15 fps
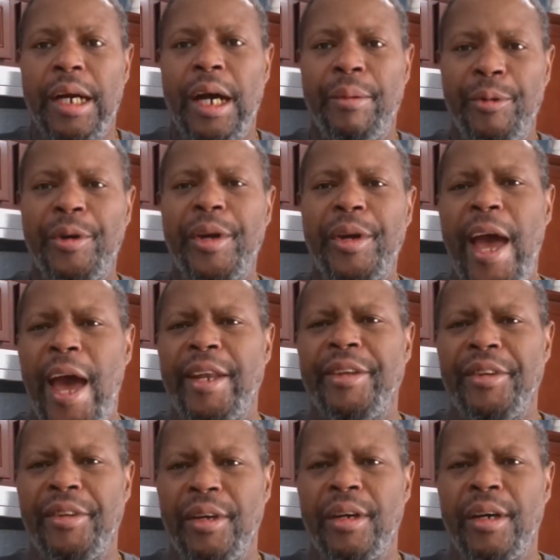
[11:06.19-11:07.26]
you can add
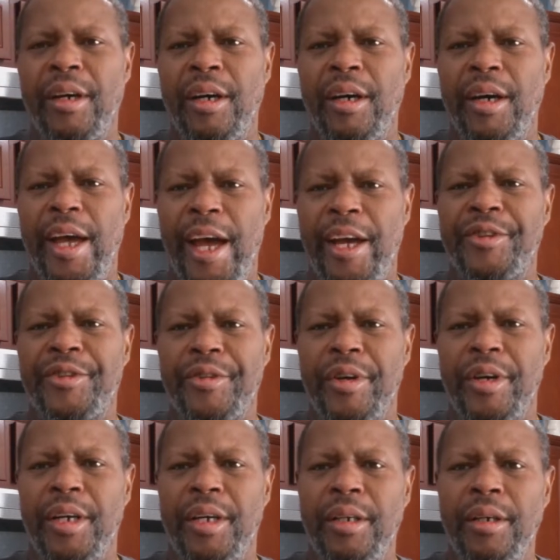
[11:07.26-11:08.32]

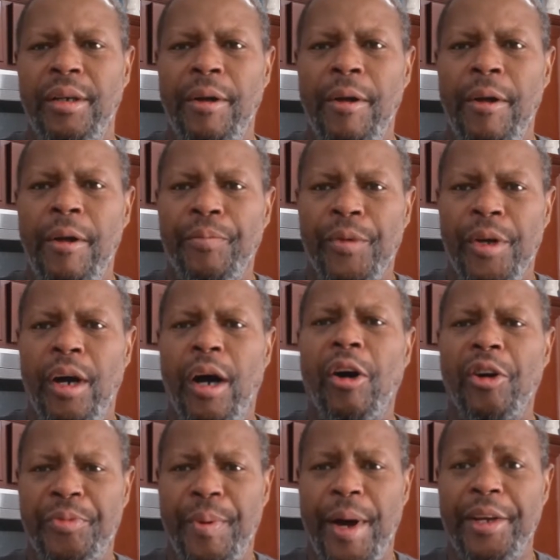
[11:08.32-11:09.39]
extra
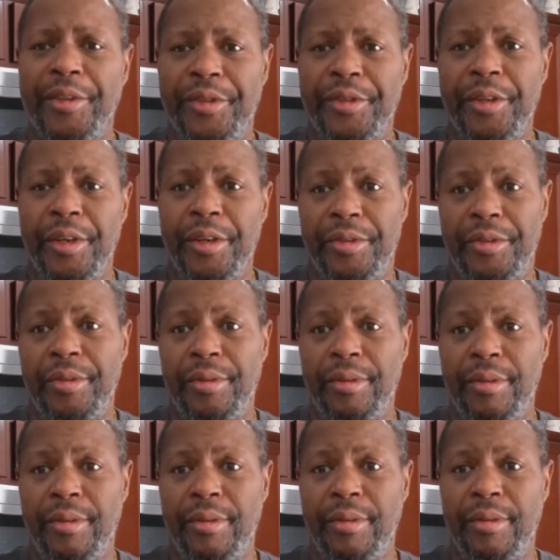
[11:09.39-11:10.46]
allspice to this,
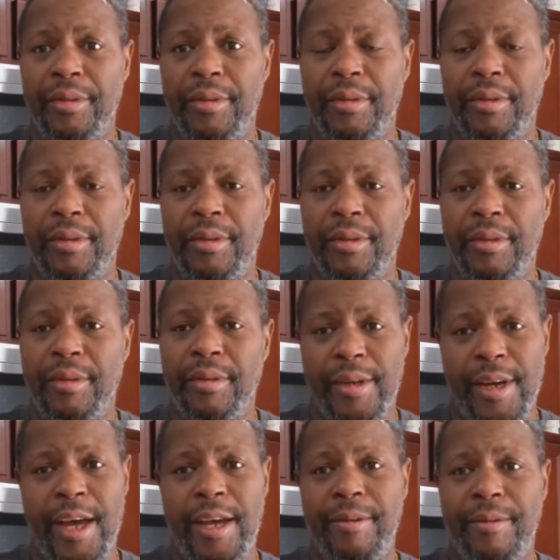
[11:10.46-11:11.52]

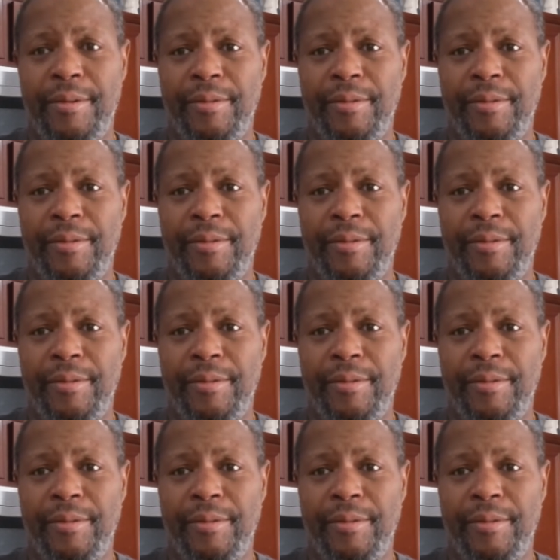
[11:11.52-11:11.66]
okay?